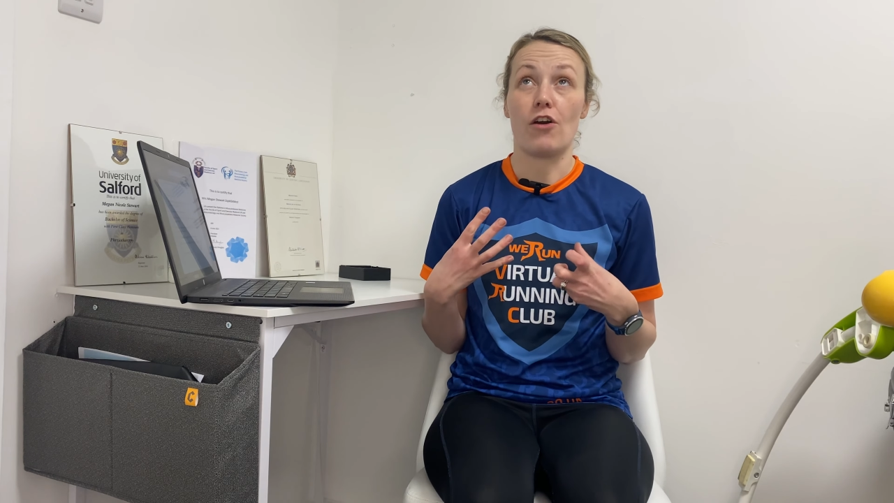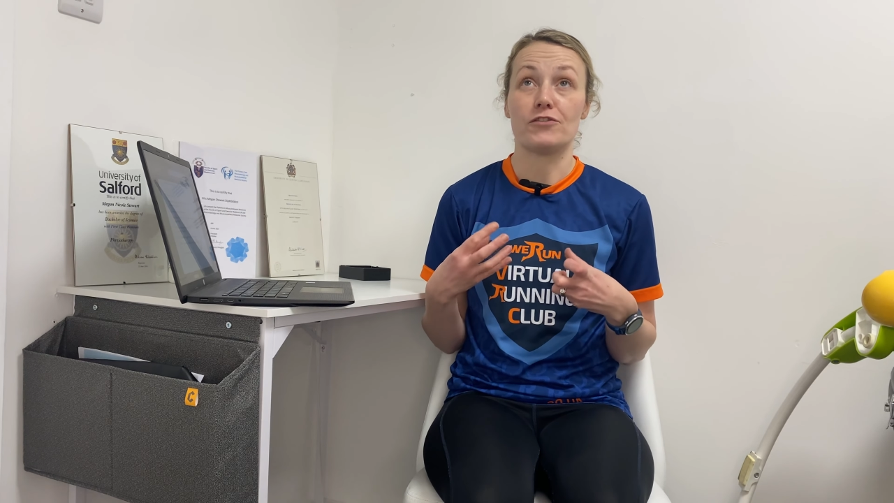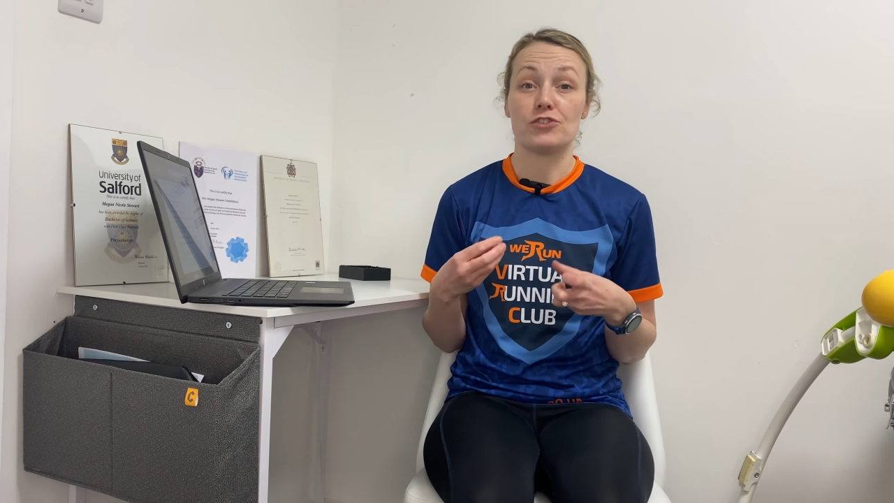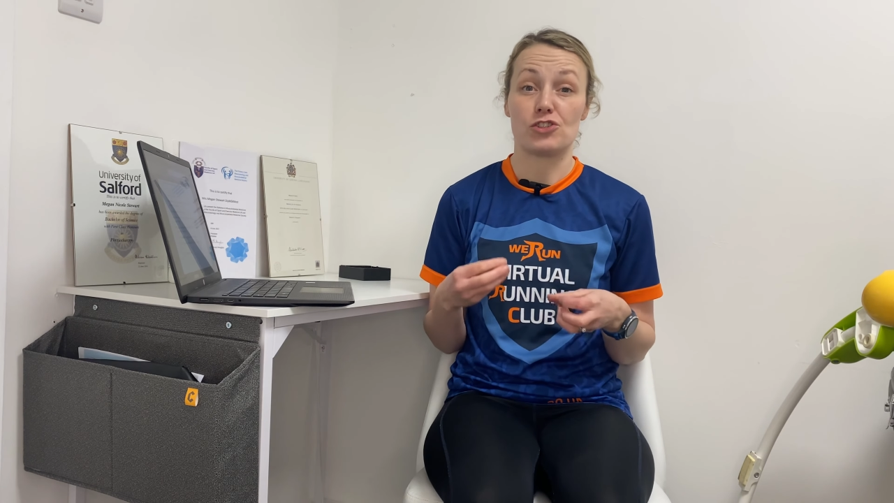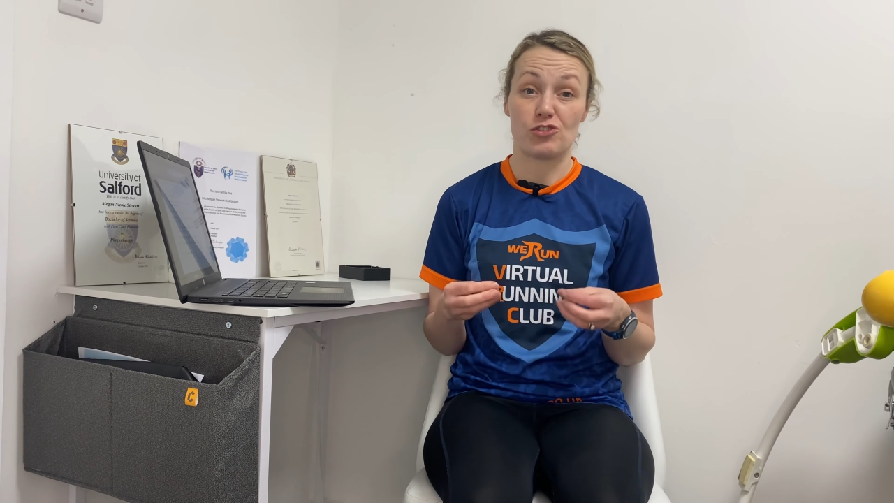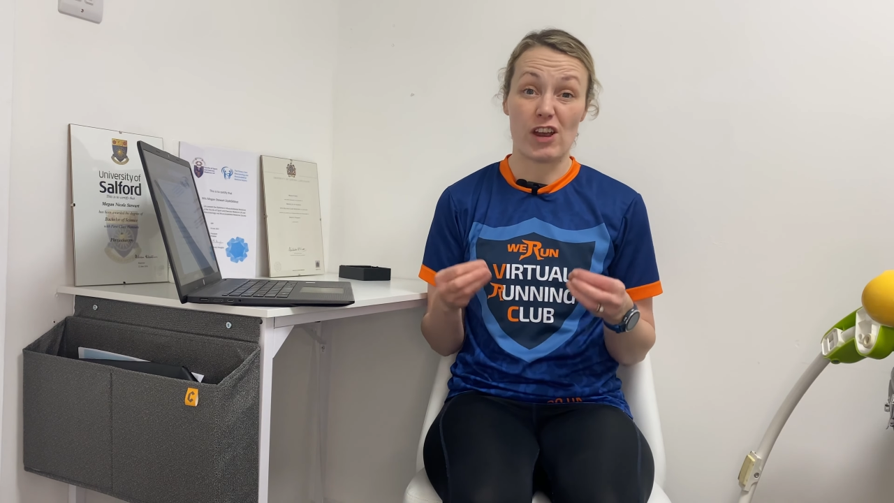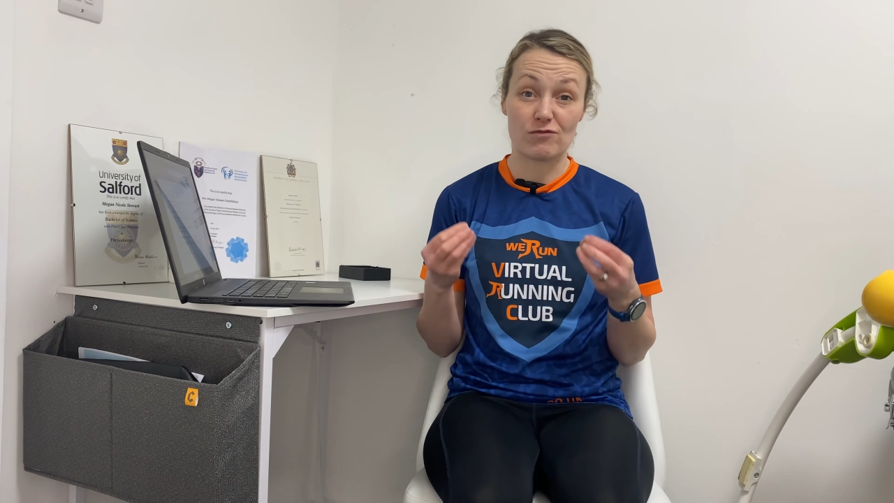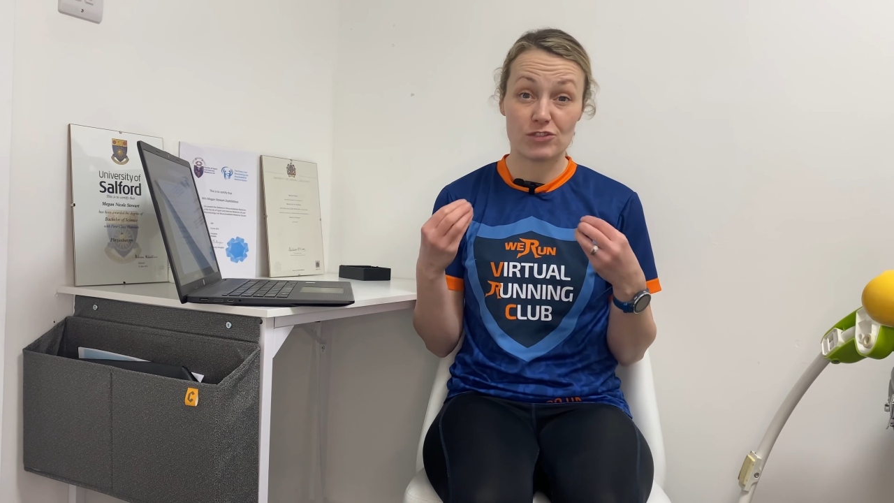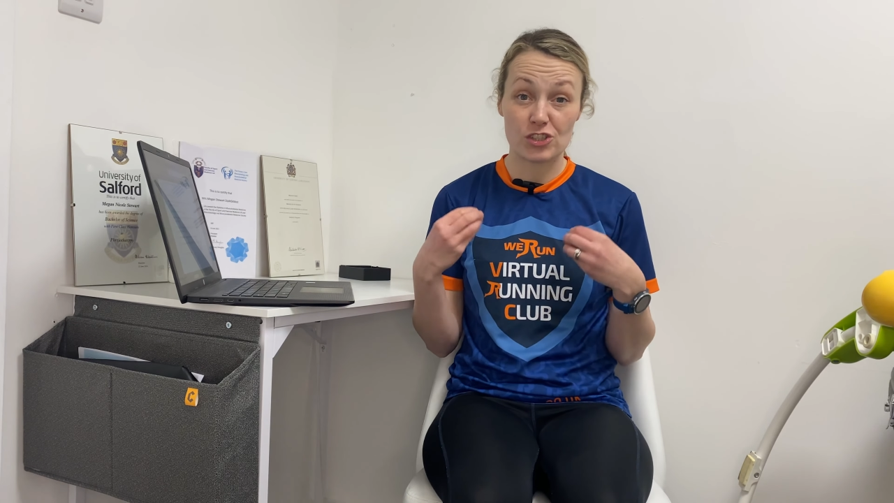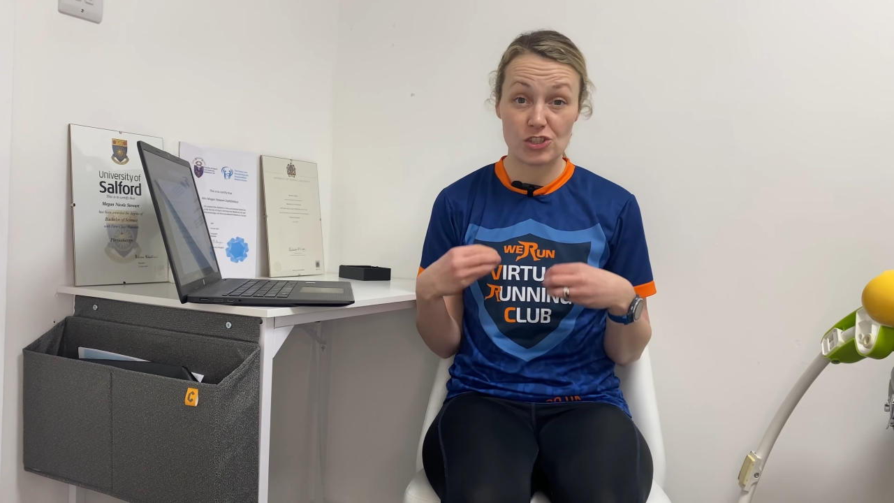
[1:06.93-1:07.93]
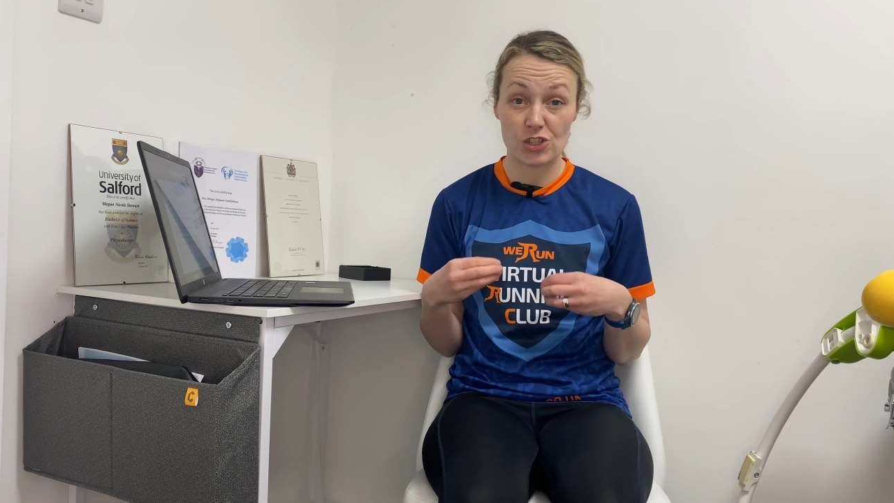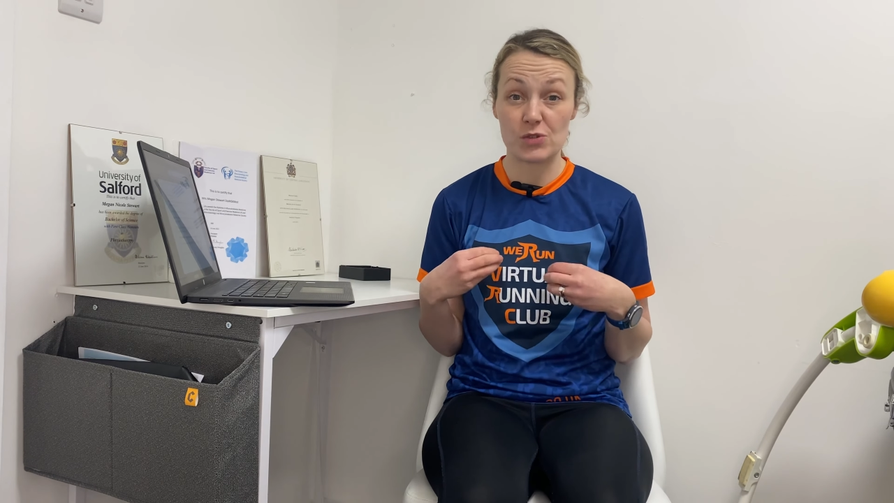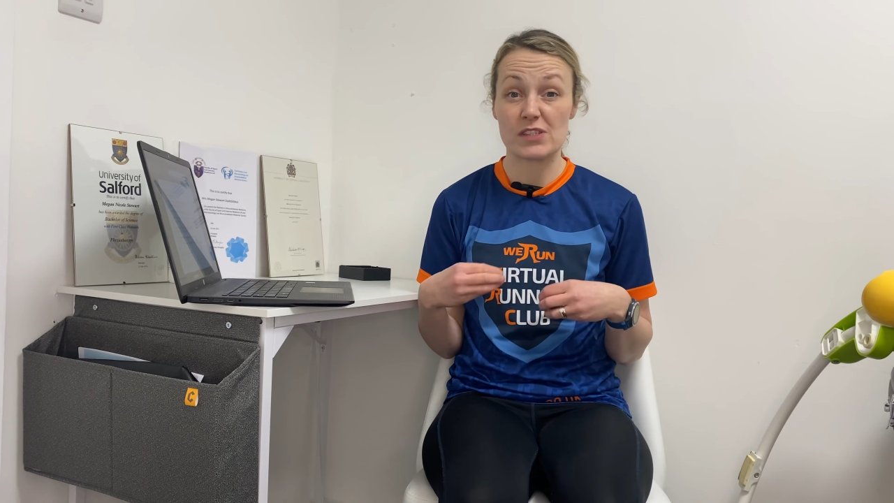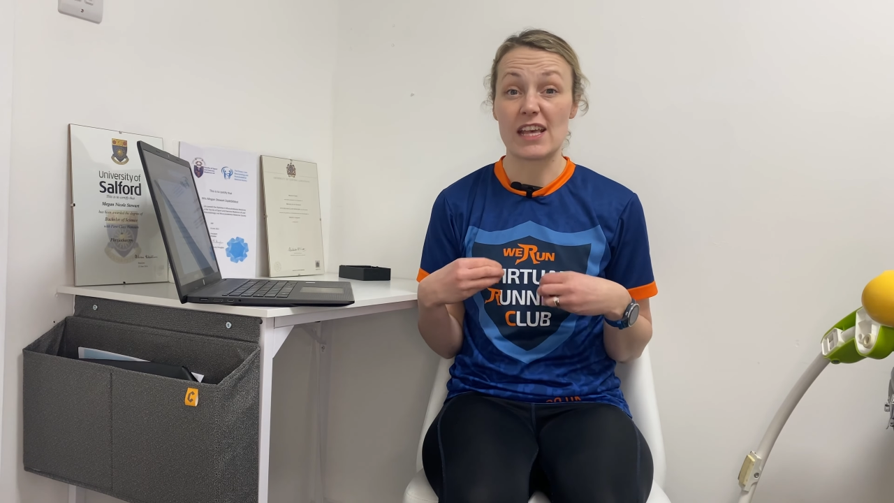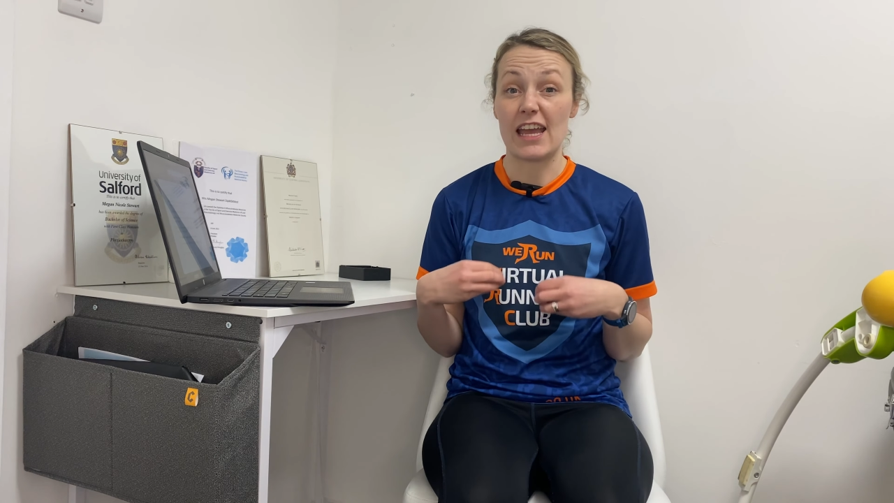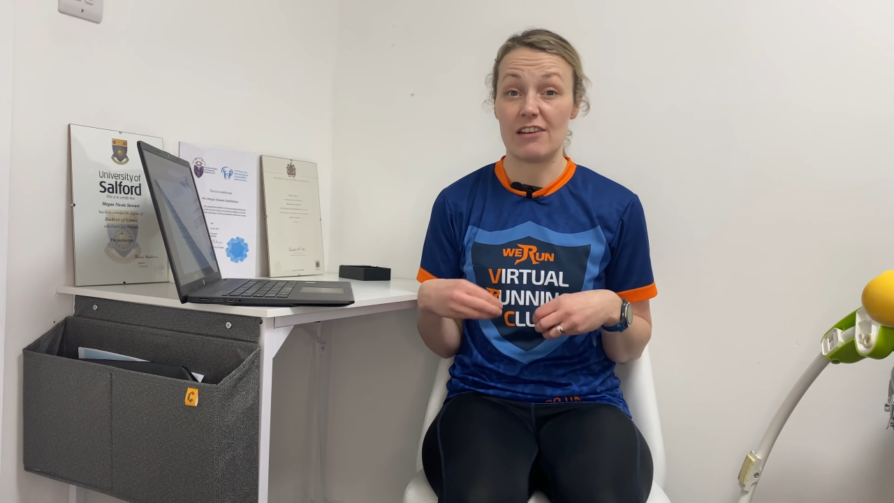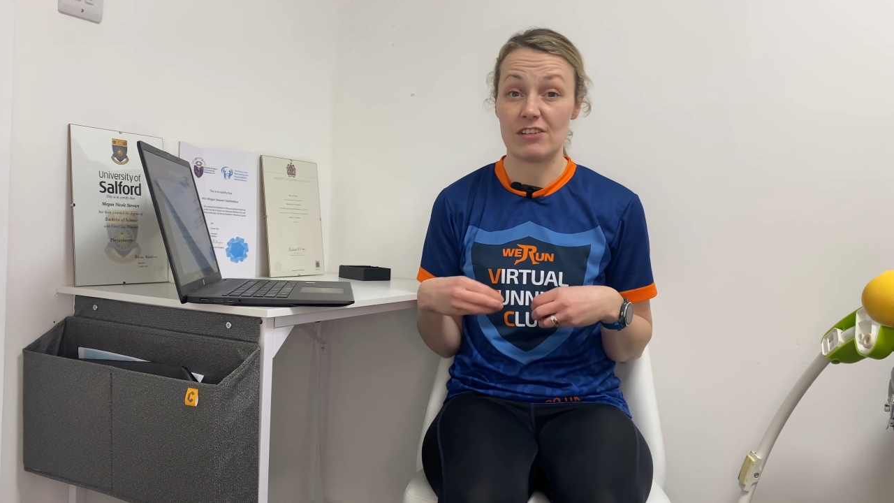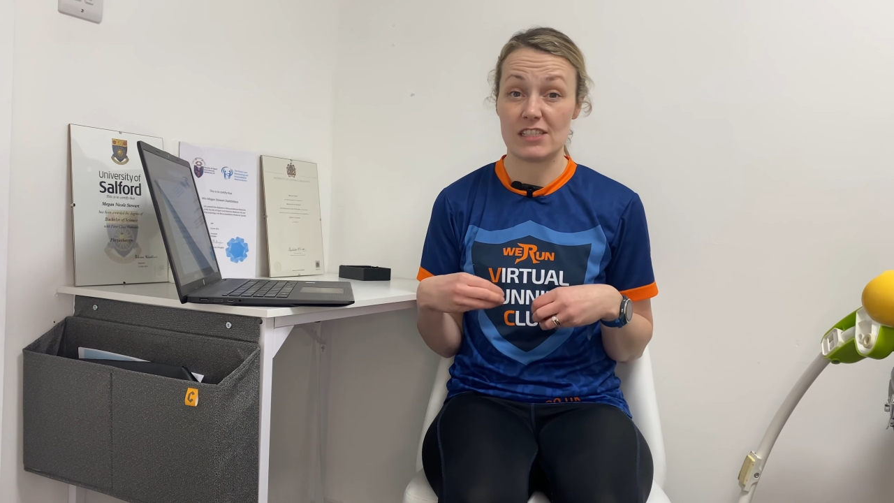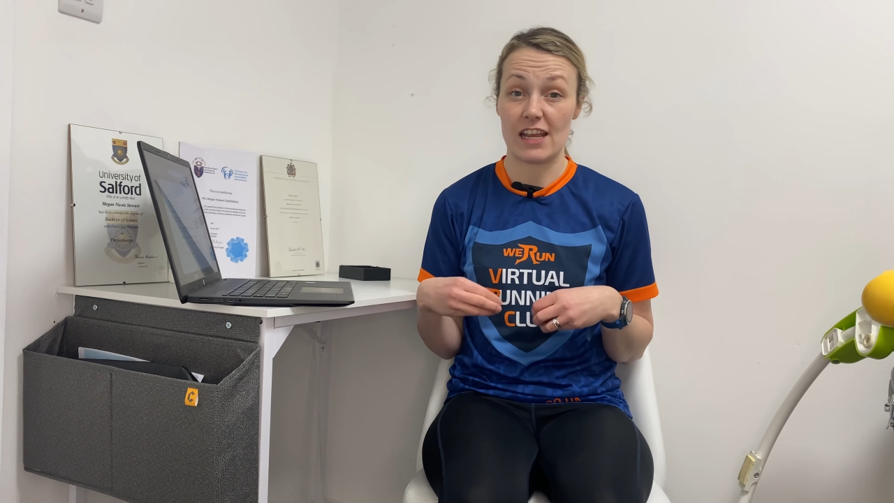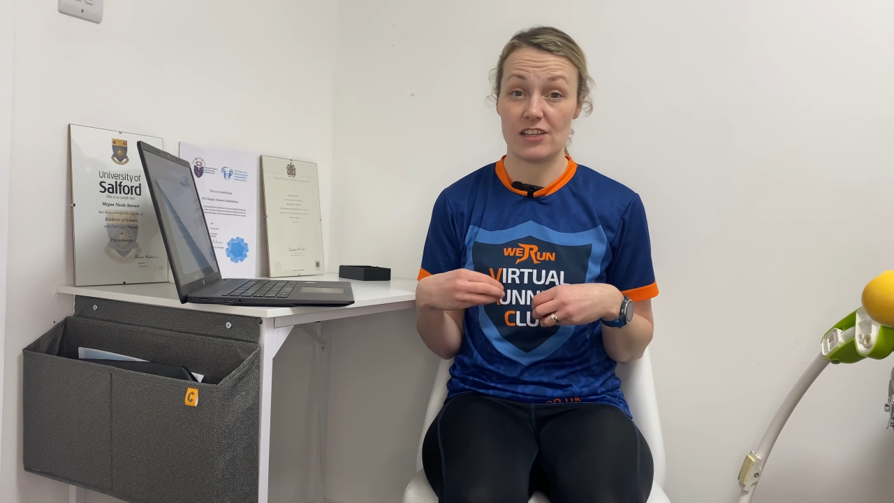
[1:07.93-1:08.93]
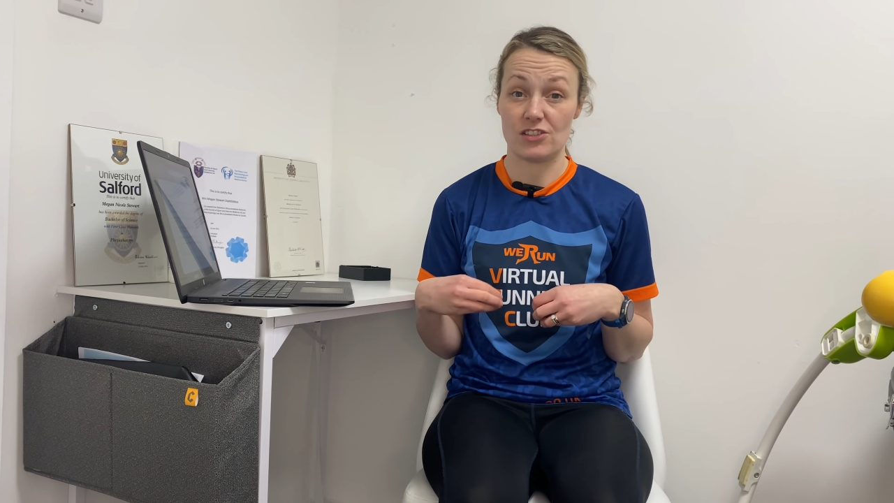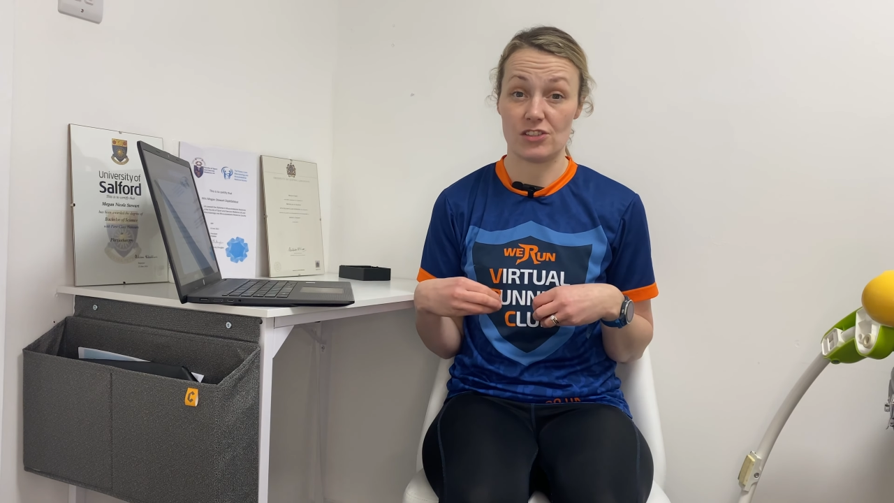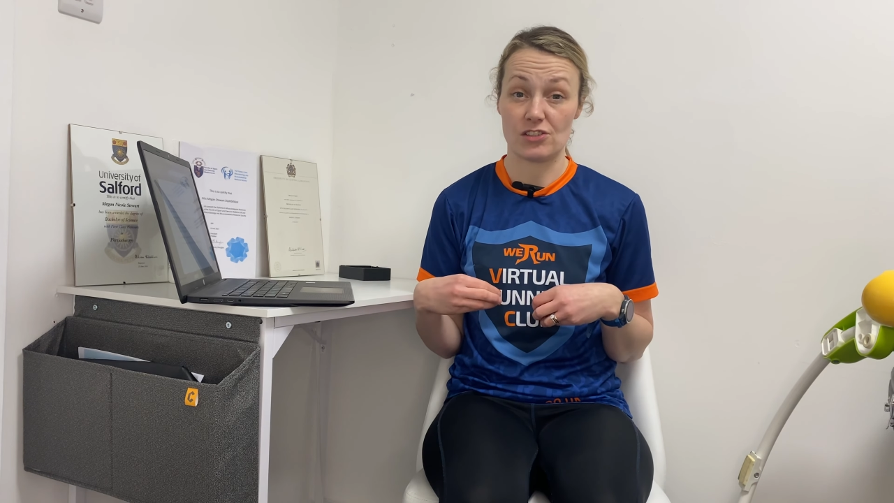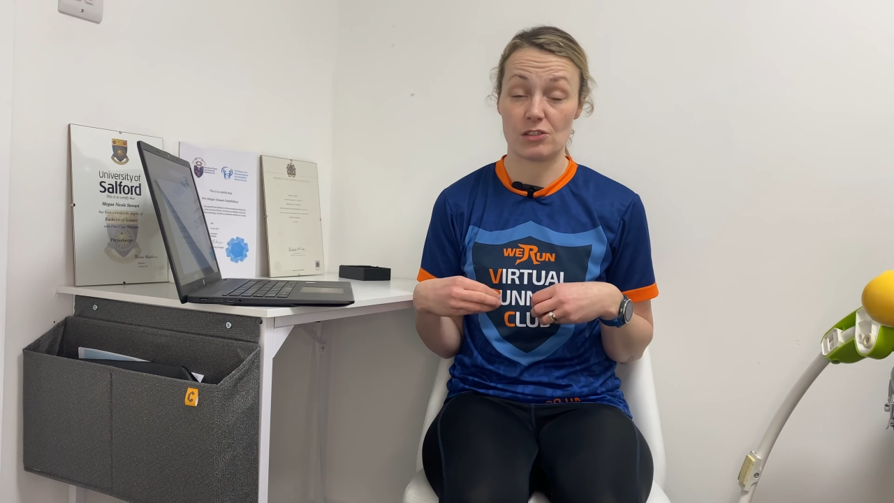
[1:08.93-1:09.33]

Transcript: often to try and reduce that irritation.